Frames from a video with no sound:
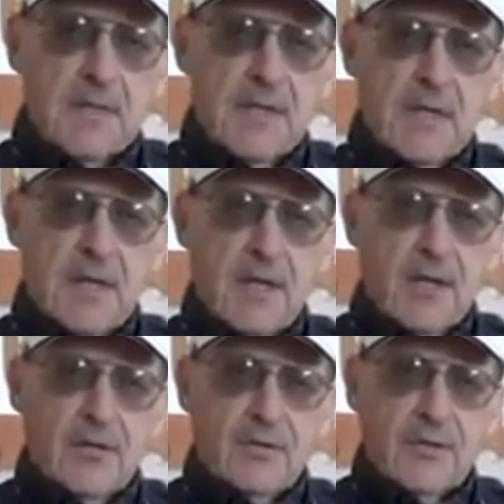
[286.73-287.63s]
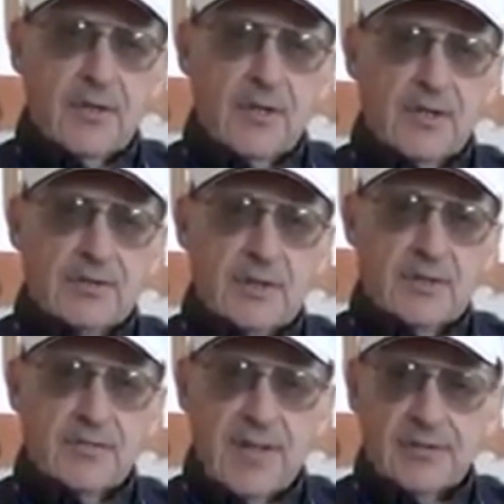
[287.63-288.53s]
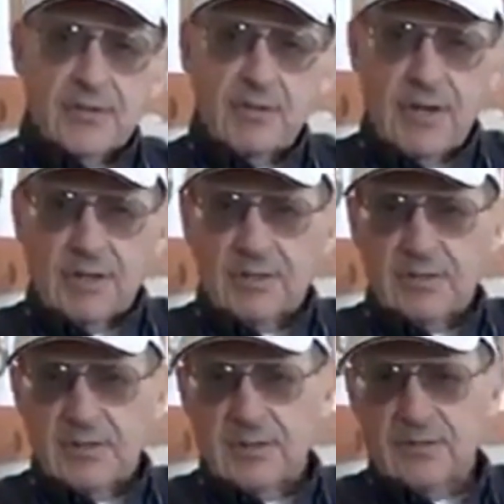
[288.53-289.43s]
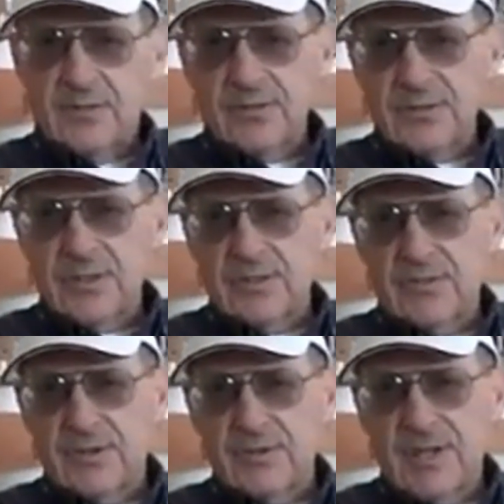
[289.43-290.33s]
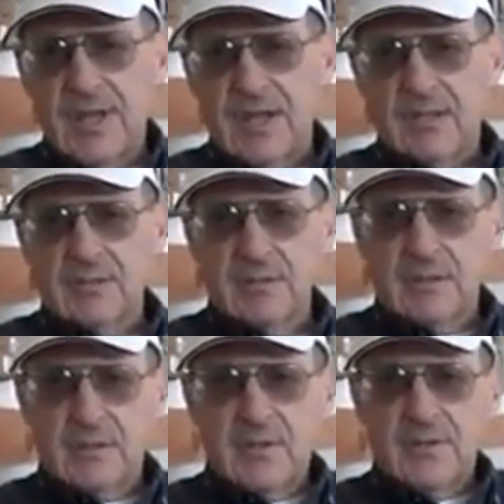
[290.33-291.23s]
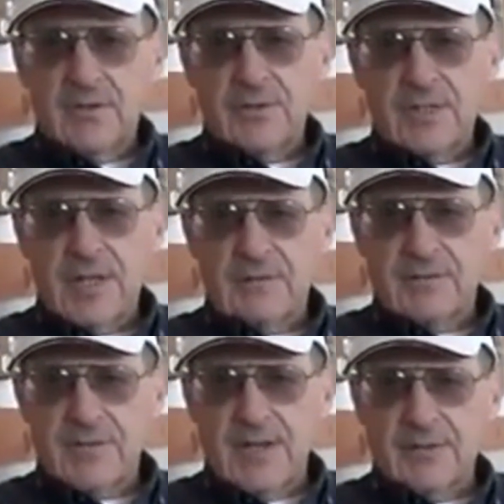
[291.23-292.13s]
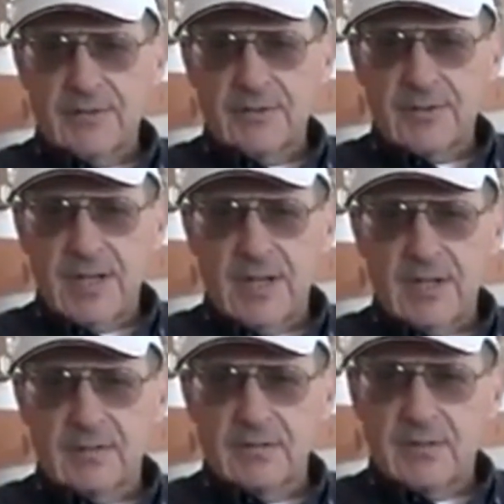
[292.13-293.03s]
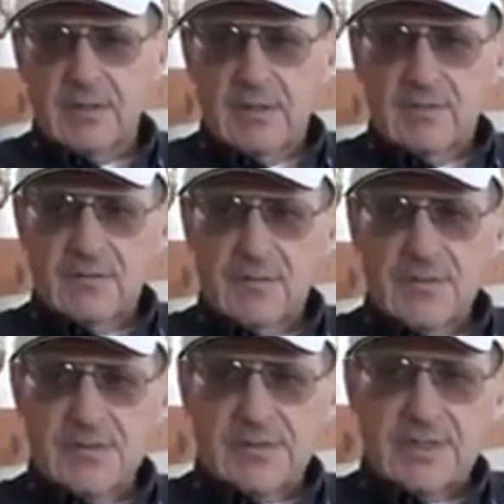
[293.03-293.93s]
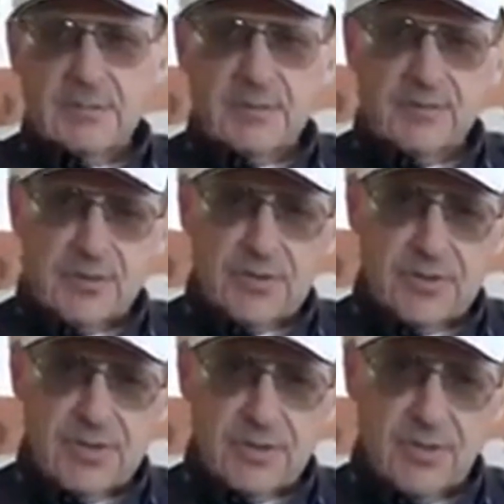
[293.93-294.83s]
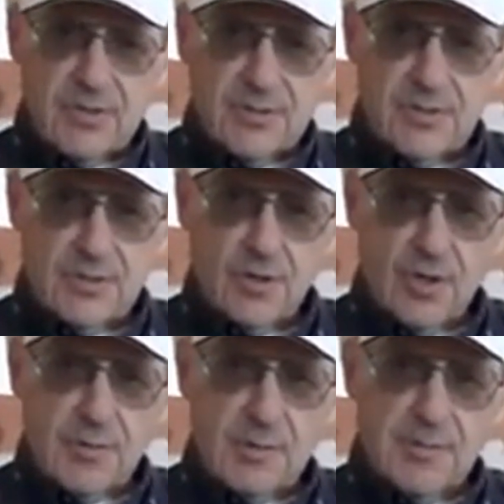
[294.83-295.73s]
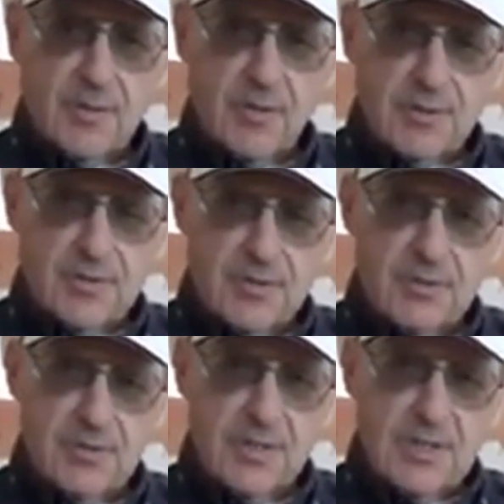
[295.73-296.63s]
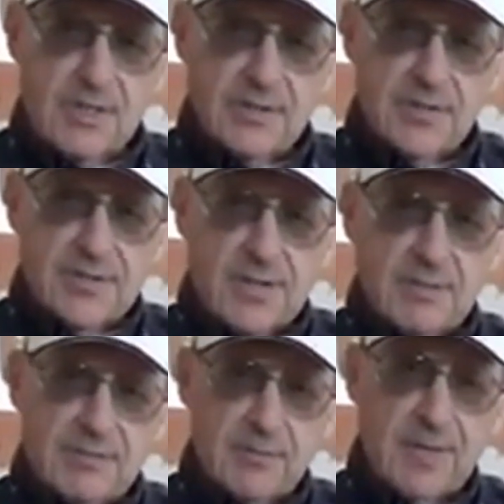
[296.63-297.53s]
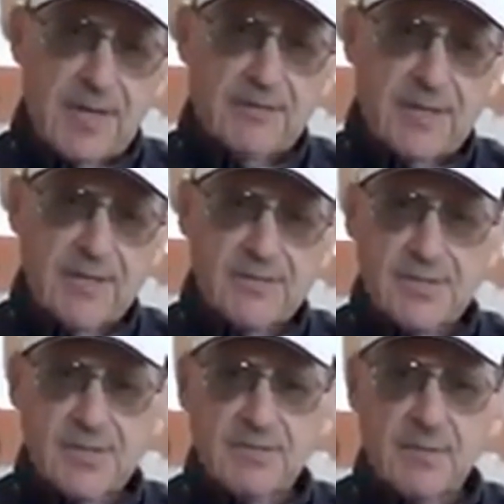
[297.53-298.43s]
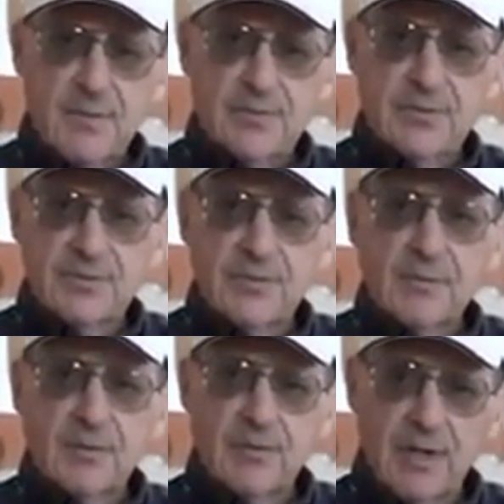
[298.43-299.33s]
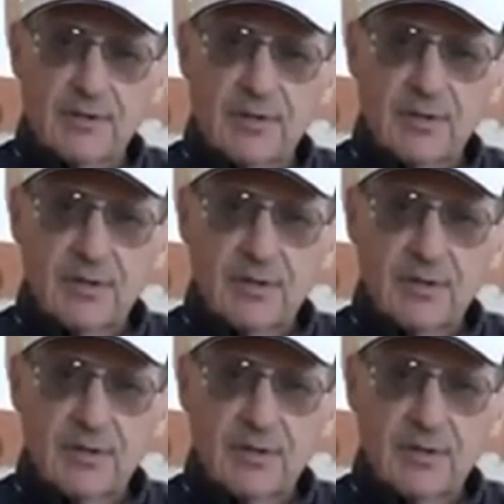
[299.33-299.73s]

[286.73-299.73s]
And I said, if that's correct, if those kids are there dying, 13 out of 1,000 are dying from the selenium deficiency causing this cardiomyopathy heart disease, then some of them have to have cystic fibrosis, if I'm correct.